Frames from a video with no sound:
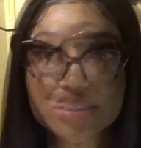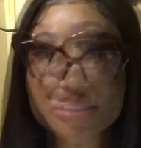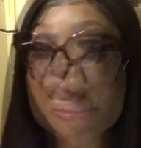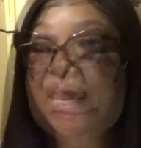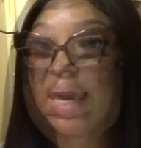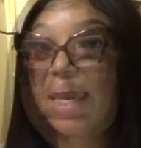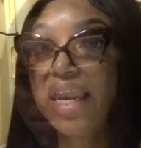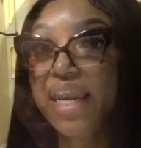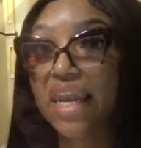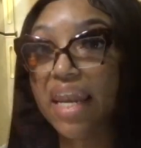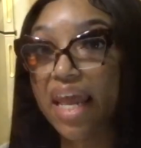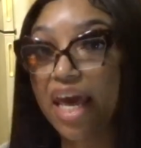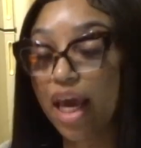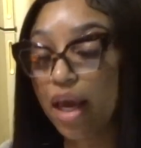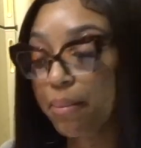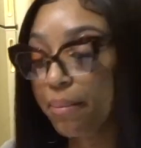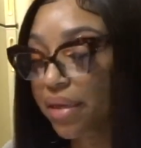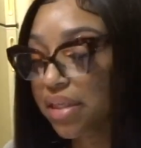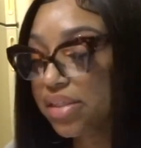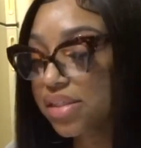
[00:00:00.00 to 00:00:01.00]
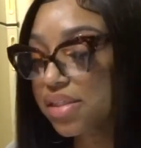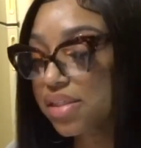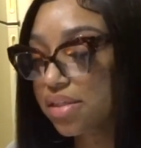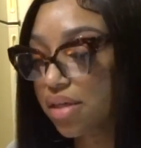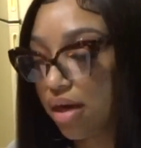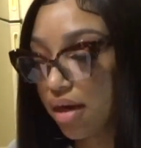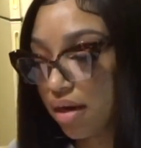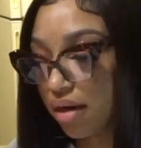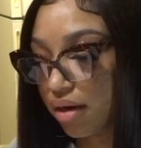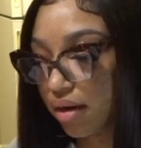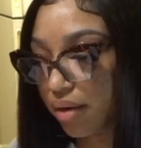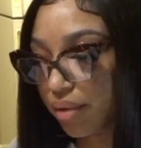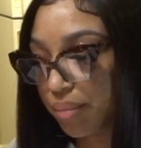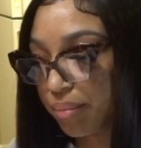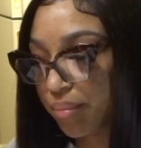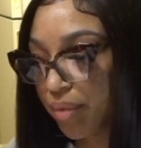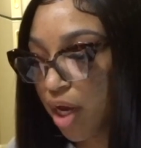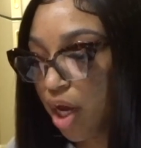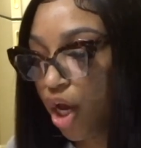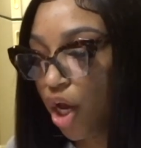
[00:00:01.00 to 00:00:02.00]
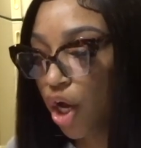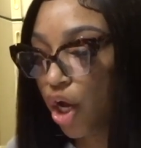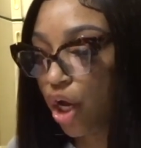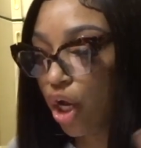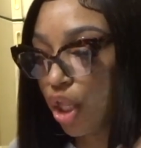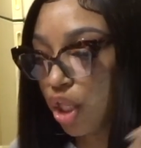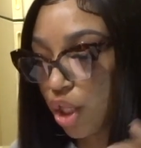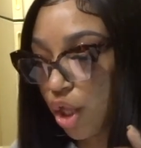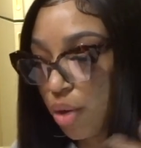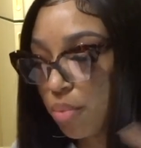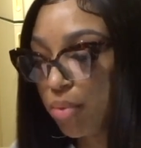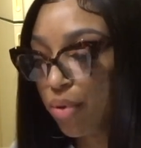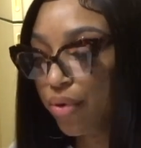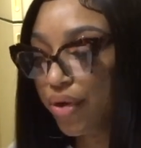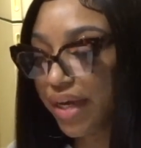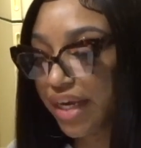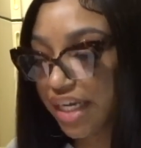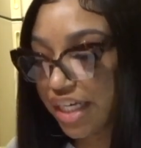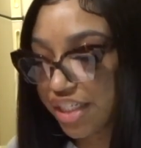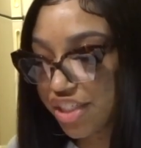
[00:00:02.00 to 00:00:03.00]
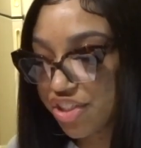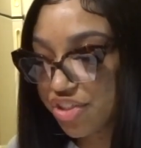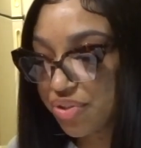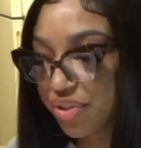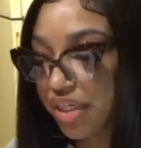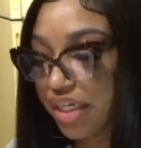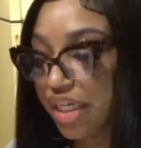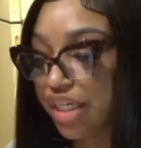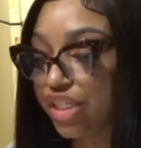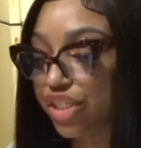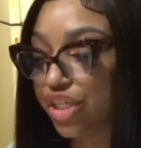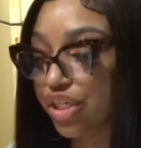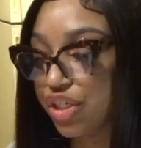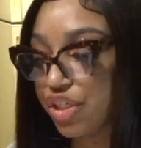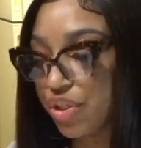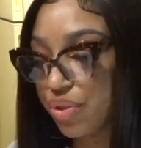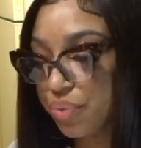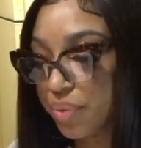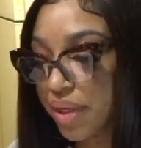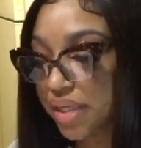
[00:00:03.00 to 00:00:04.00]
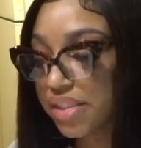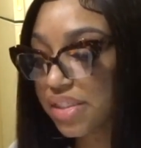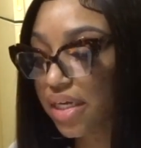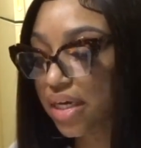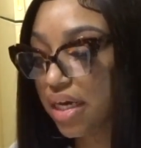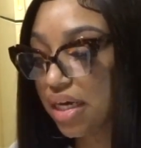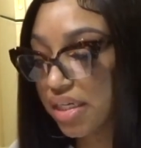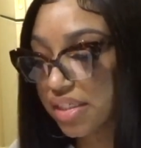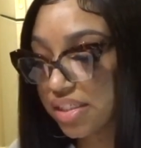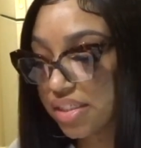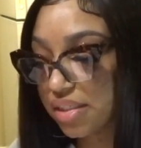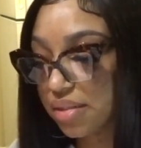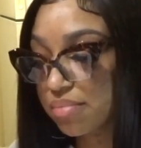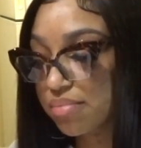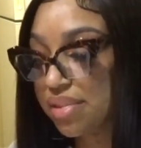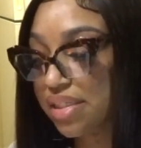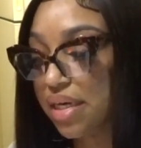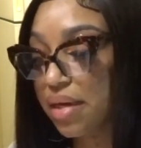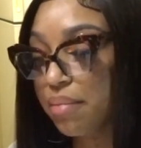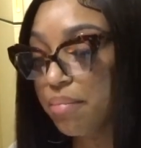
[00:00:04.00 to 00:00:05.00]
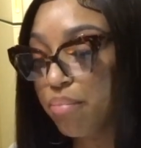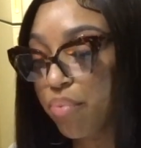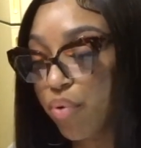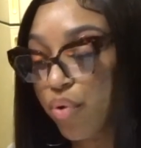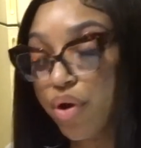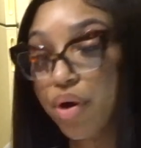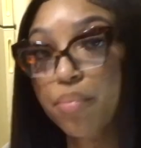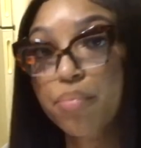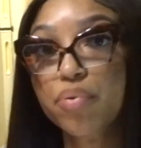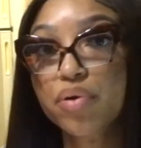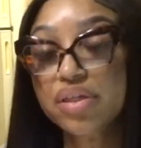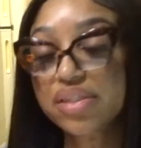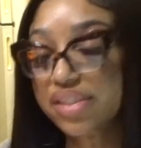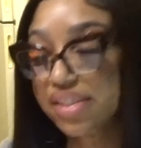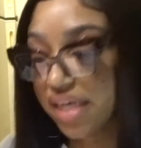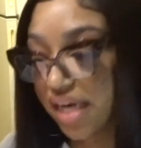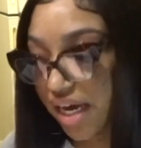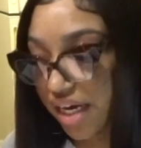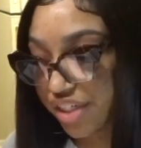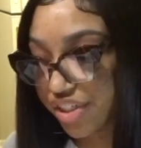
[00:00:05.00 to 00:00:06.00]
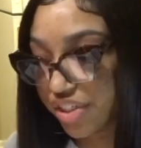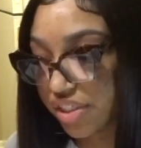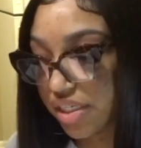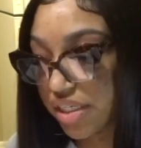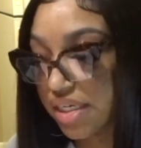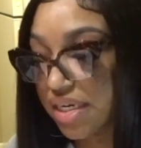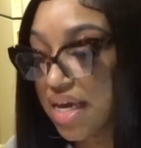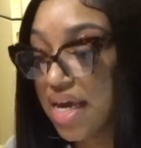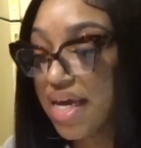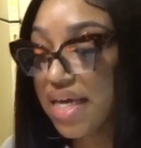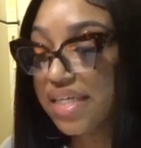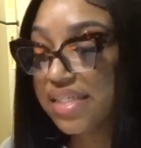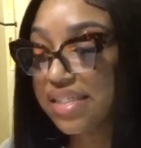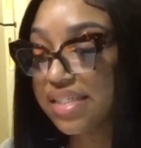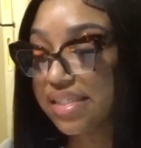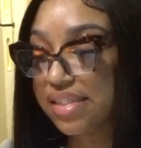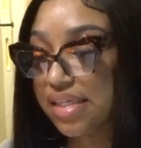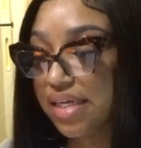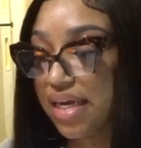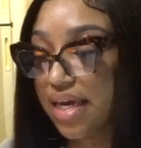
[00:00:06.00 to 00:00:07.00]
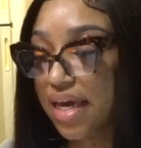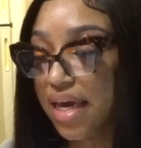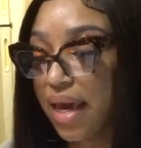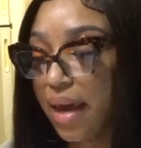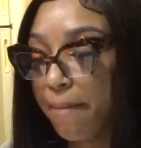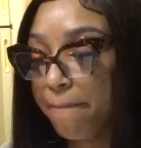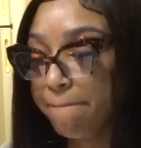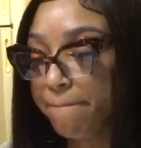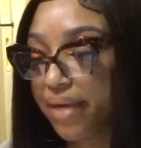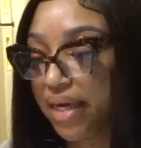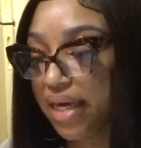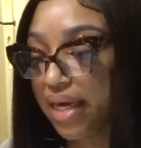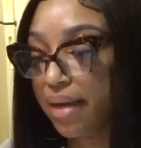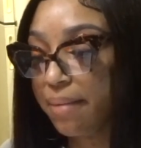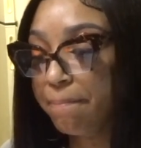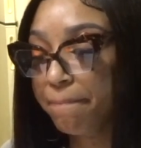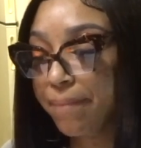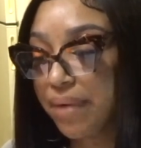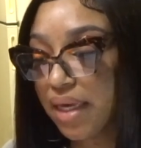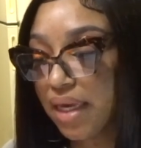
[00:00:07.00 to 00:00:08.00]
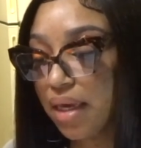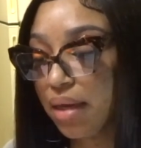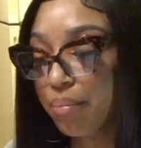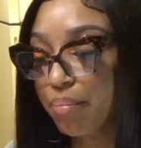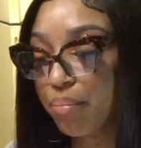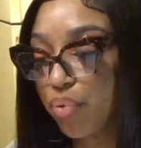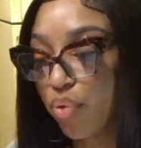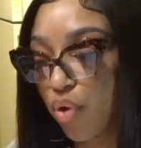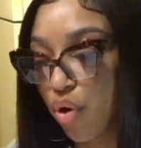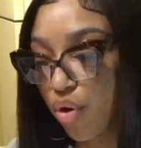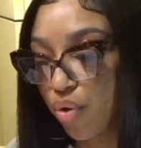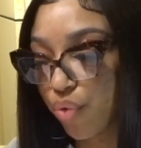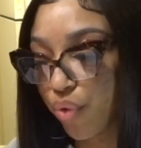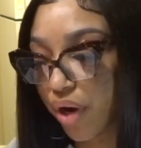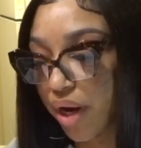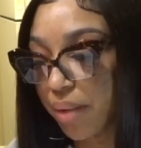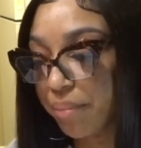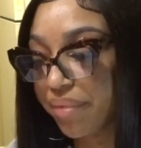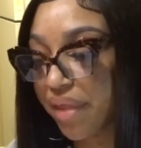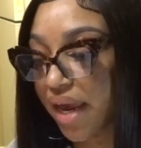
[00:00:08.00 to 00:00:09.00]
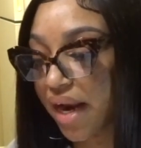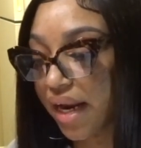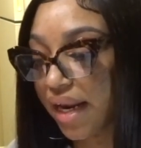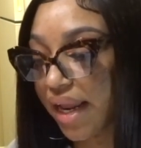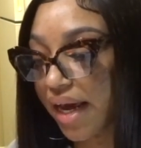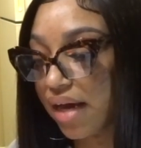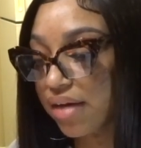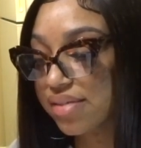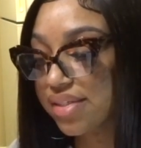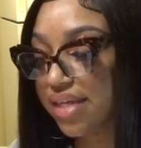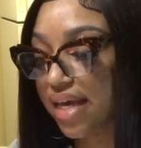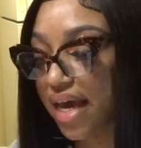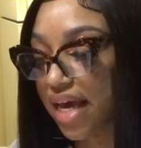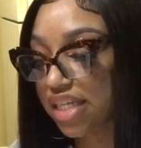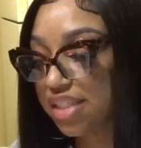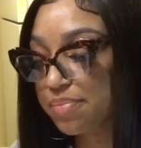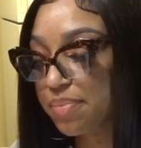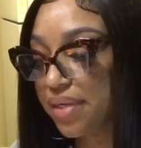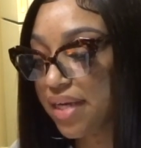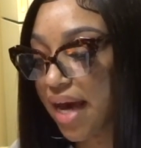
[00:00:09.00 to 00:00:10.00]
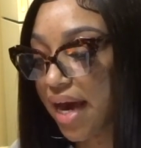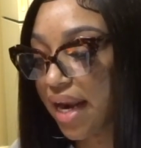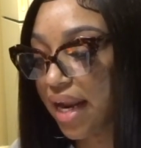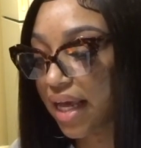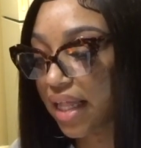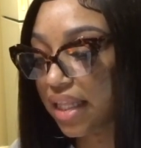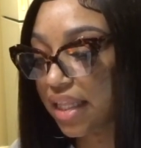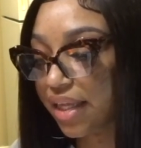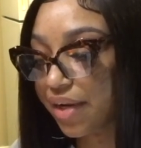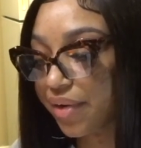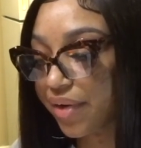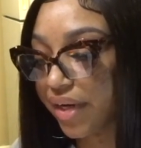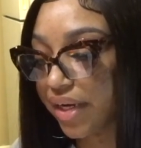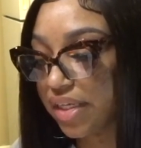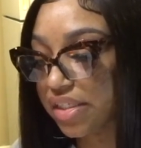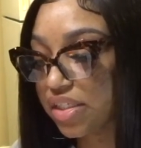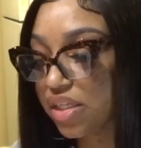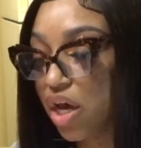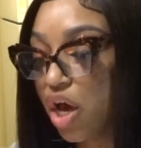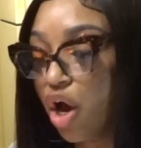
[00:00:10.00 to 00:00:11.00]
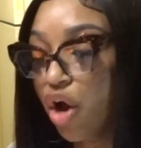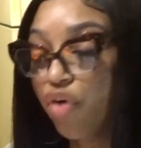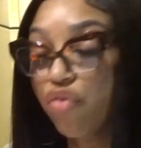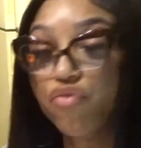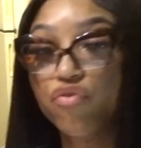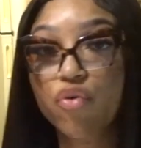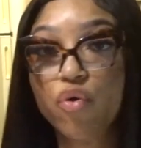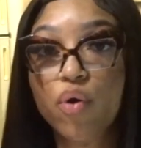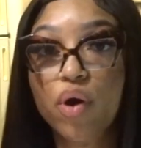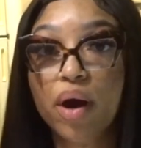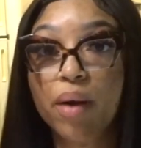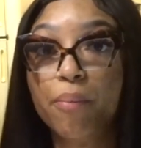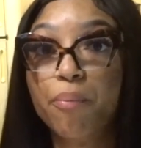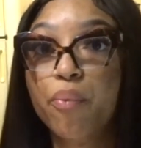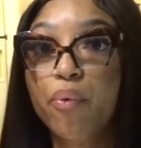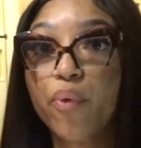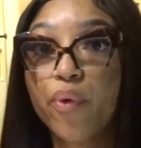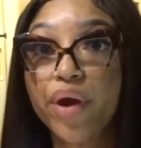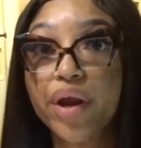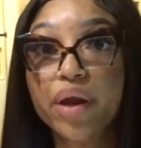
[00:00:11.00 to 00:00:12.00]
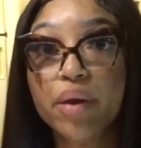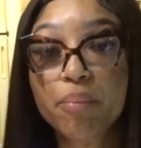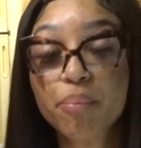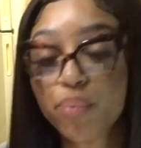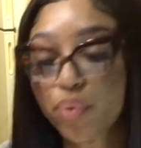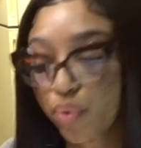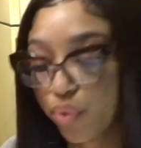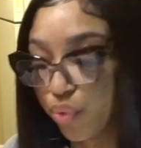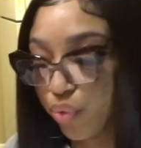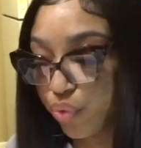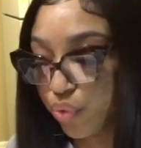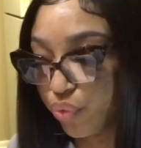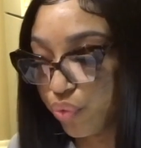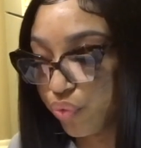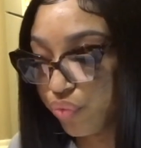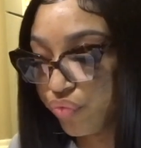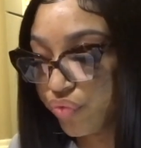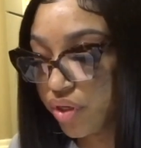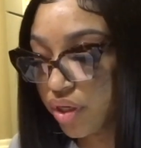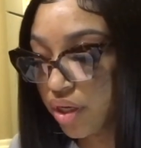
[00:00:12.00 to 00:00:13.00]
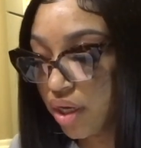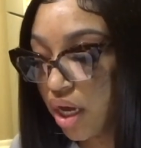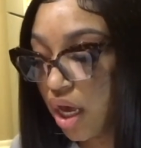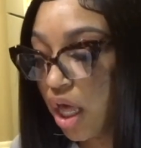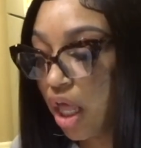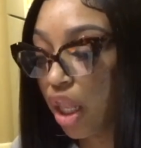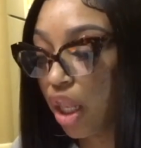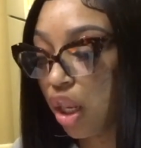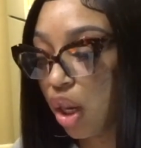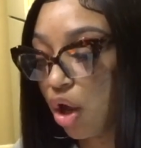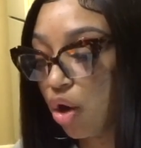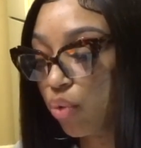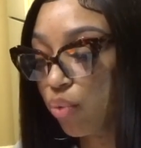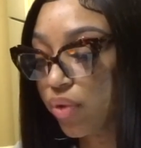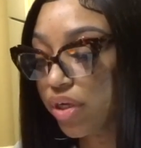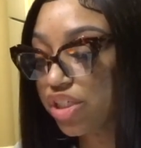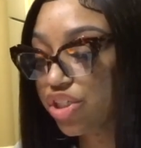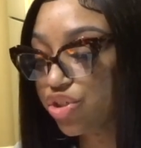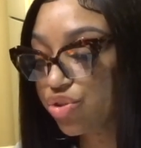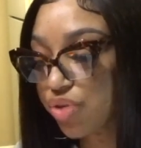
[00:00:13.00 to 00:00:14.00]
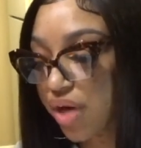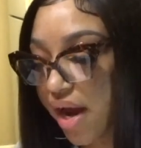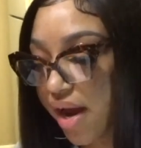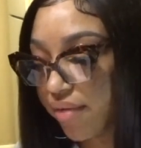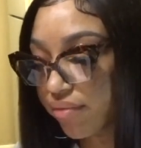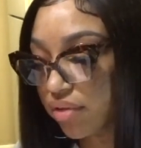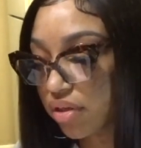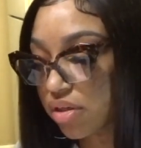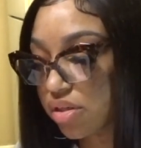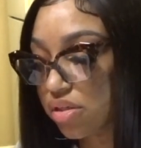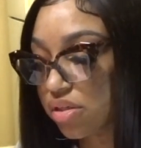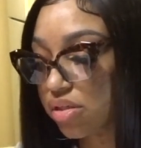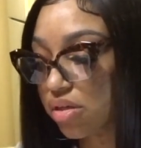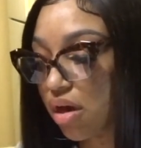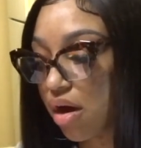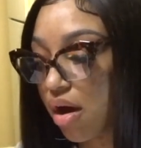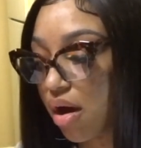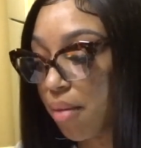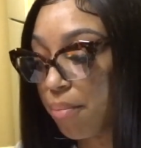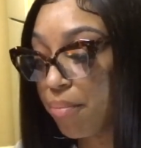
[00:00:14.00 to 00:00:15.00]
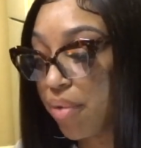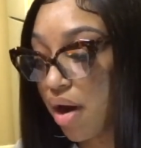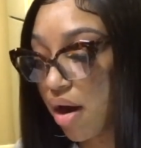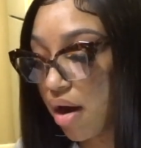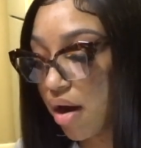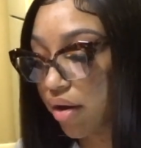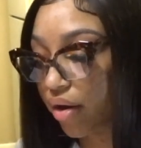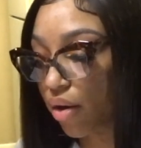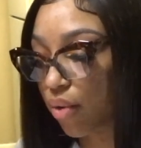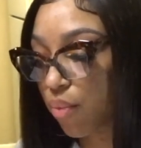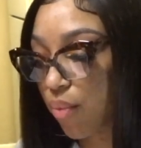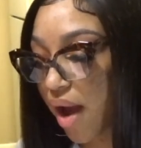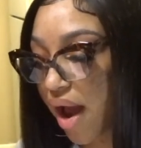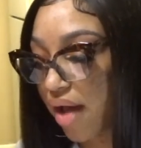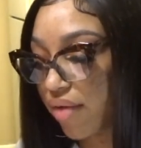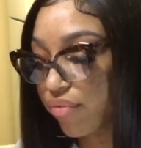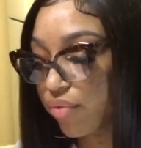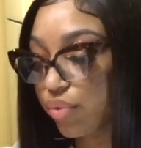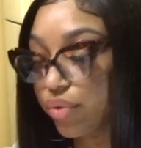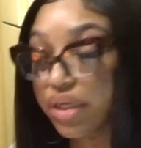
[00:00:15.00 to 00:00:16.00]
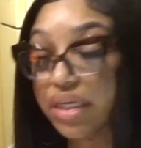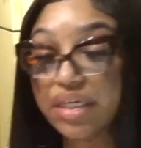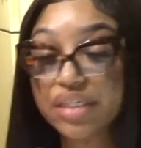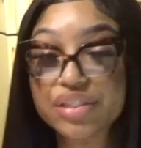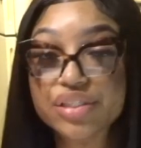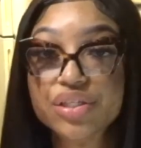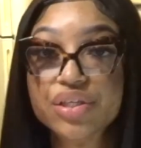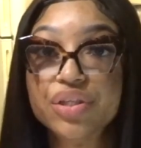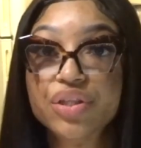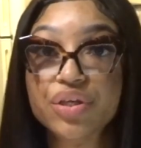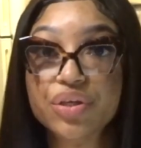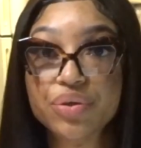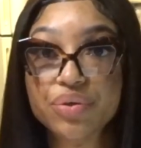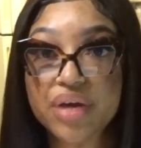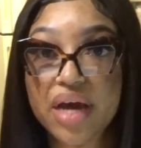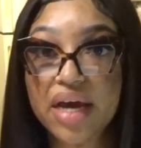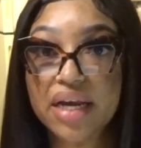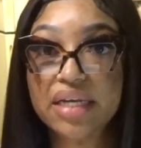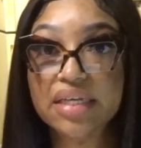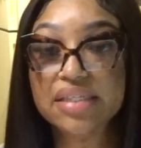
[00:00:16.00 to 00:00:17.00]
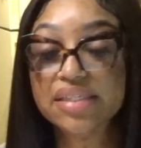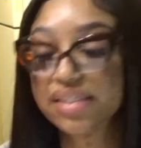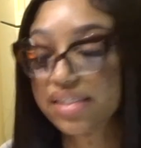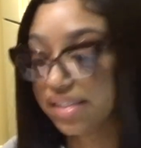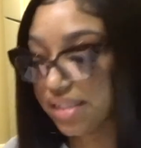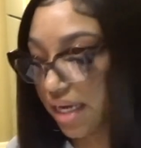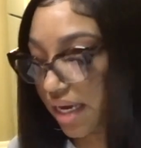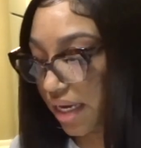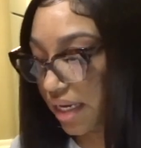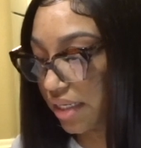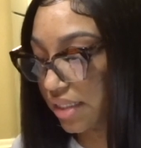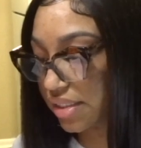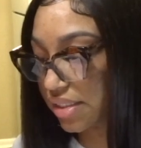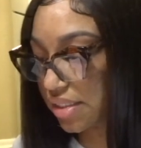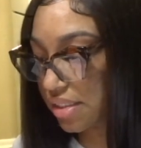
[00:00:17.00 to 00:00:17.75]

In layman's term, global entry is a U.S. Customs and Border Protection CBP program that allows expedited clearance for pre-approved low-risk travelers upon arrival into the United States.